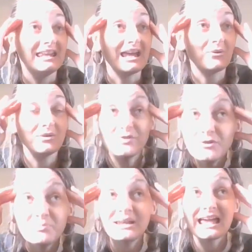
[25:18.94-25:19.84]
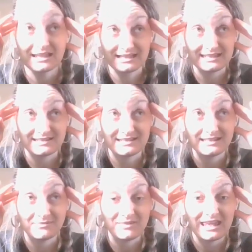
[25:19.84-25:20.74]
Now, if you've
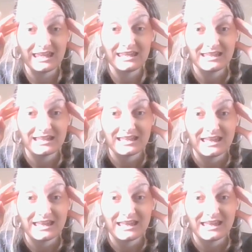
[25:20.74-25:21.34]
blacklisted me,